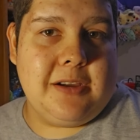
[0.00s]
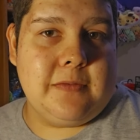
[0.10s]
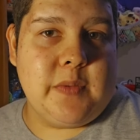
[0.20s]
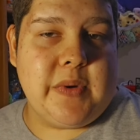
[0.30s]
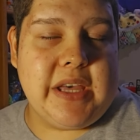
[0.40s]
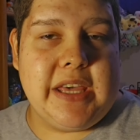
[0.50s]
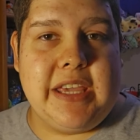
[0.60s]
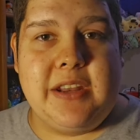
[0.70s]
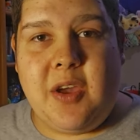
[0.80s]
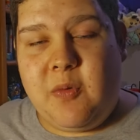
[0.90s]
everyone,
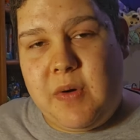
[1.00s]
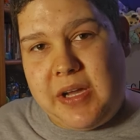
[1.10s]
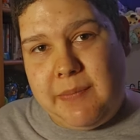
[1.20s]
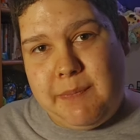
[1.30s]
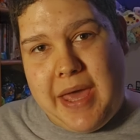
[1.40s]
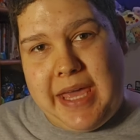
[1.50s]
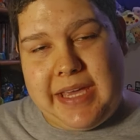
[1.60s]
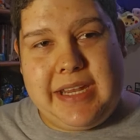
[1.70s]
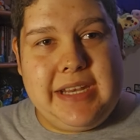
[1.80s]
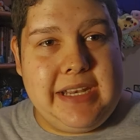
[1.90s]
welcome
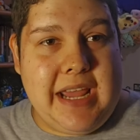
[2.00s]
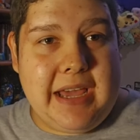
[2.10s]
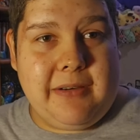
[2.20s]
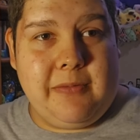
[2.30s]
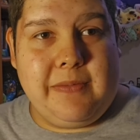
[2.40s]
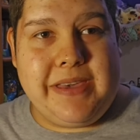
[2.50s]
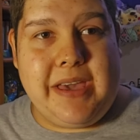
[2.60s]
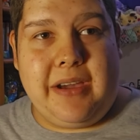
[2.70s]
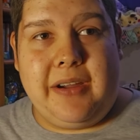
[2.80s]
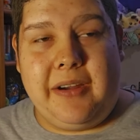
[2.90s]
back. Now
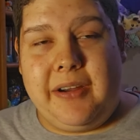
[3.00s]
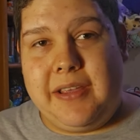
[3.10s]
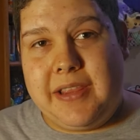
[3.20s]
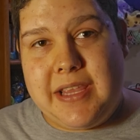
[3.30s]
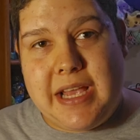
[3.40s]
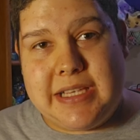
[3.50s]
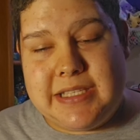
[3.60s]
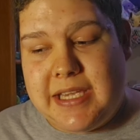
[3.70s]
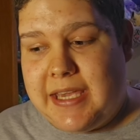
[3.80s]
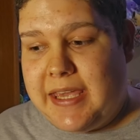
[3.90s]
we are the
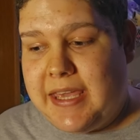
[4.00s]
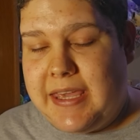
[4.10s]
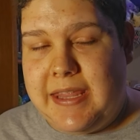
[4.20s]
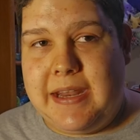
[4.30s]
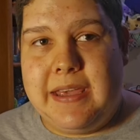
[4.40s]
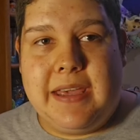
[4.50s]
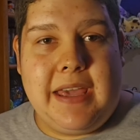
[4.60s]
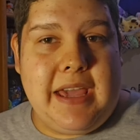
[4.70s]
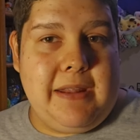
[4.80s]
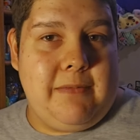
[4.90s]
next day in,
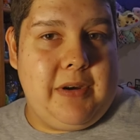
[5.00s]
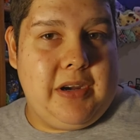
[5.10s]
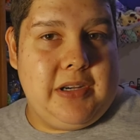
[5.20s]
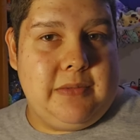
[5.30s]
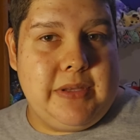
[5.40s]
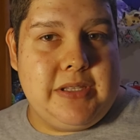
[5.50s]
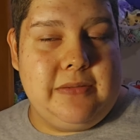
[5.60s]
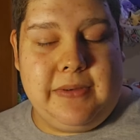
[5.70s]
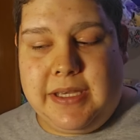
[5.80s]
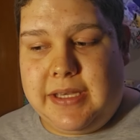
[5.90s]
and we're going to be
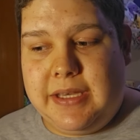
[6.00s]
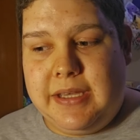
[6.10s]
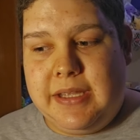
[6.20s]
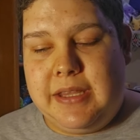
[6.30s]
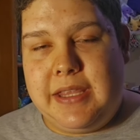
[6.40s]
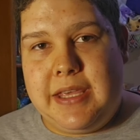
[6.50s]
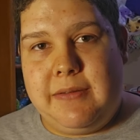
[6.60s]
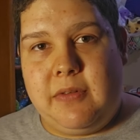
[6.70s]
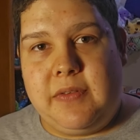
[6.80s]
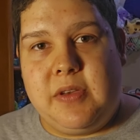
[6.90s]
doing
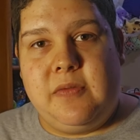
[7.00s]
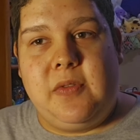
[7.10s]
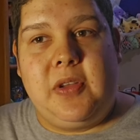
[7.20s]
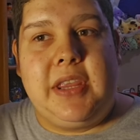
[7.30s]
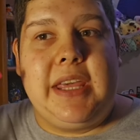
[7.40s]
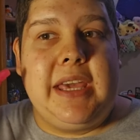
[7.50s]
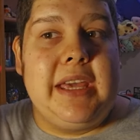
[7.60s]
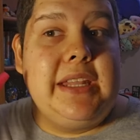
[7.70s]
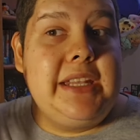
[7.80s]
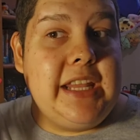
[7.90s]
the review for the
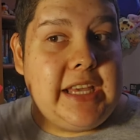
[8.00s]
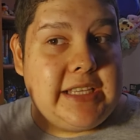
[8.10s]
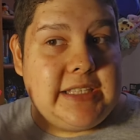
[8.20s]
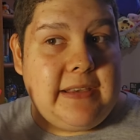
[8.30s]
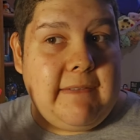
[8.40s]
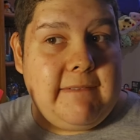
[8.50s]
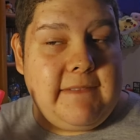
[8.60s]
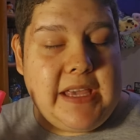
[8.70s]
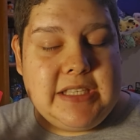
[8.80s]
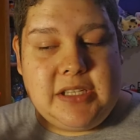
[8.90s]
NYX
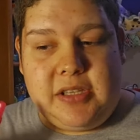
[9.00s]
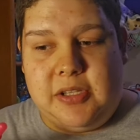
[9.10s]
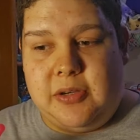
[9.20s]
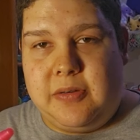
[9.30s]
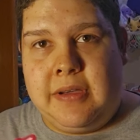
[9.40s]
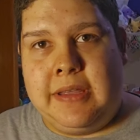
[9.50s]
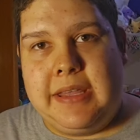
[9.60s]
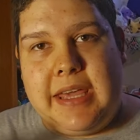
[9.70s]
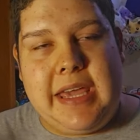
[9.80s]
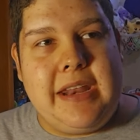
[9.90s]
face glue
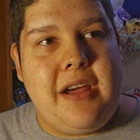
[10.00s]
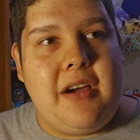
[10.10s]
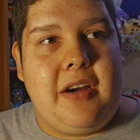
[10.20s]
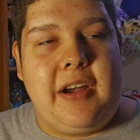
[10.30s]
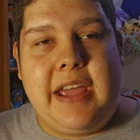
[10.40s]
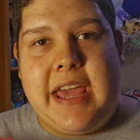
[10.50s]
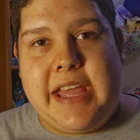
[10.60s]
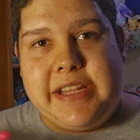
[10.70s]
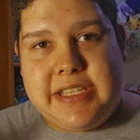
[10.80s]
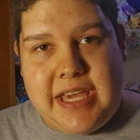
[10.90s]
in our
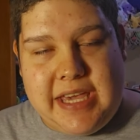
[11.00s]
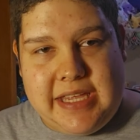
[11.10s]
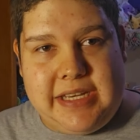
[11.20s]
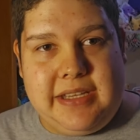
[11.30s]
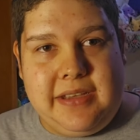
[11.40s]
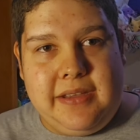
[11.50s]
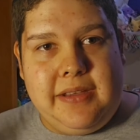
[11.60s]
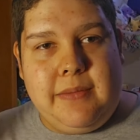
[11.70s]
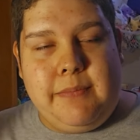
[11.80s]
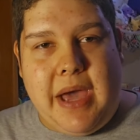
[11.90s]
head-to-head
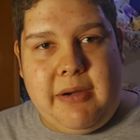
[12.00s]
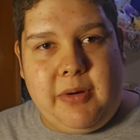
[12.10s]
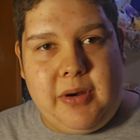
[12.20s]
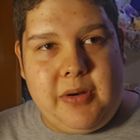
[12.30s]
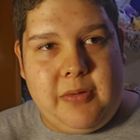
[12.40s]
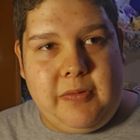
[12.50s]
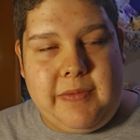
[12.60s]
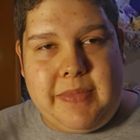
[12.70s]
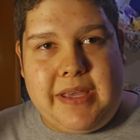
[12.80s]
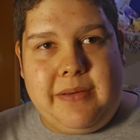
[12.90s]
power
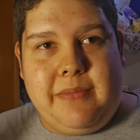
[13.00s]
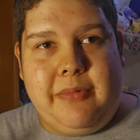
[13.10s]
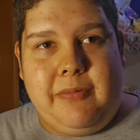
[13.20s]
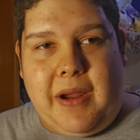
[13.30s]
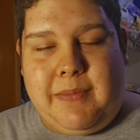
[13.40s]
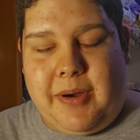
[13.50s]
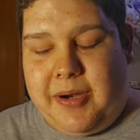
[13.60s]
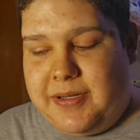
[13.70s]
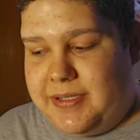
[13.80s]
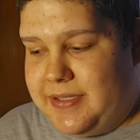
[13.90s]
gripping
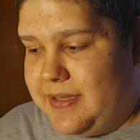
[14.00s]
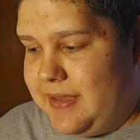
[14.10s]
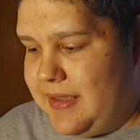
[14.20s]
primers.